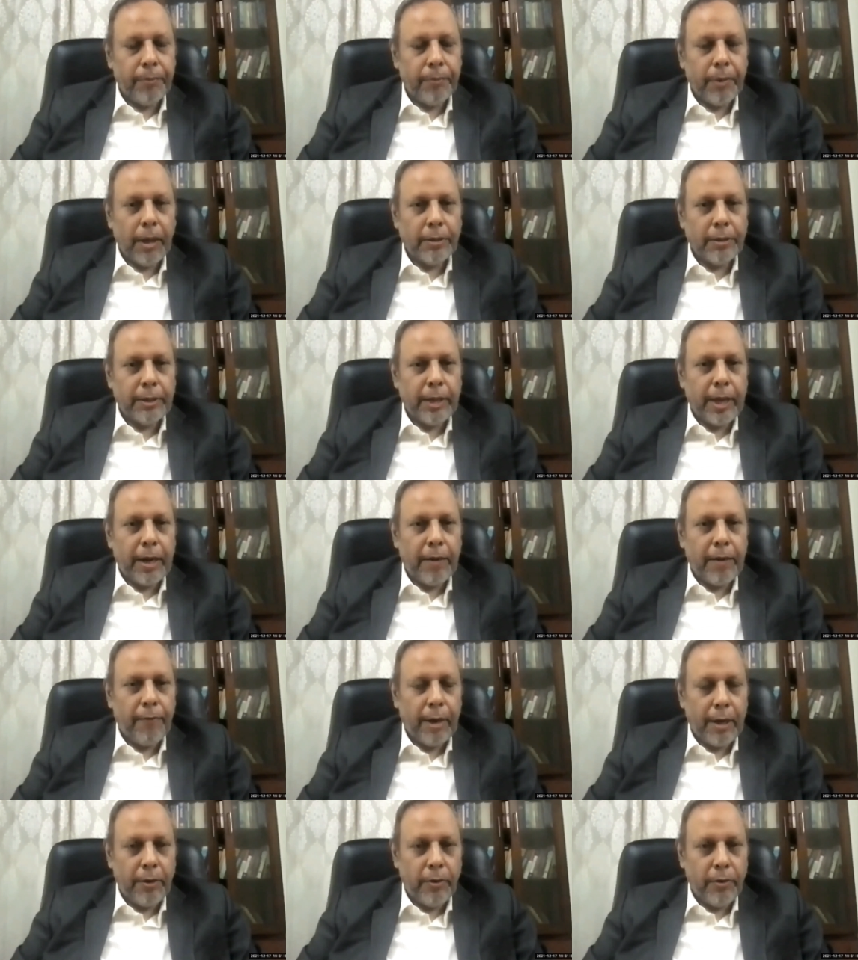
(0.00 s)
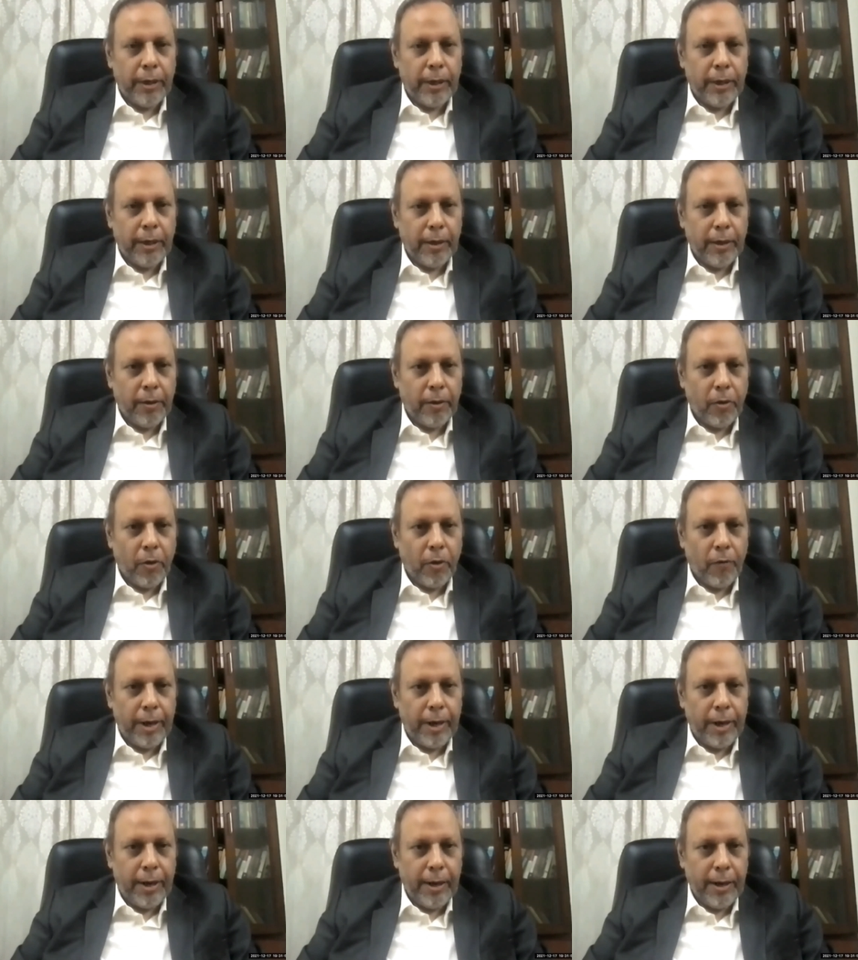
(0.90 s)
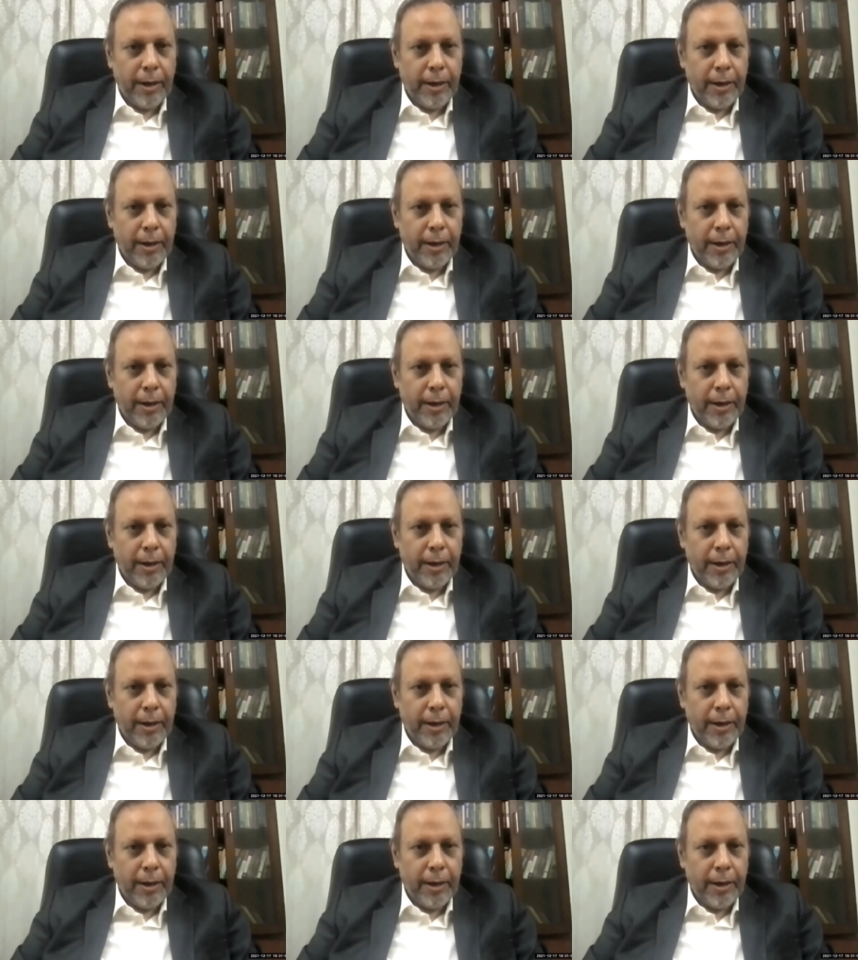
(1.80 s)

has done well during COVID.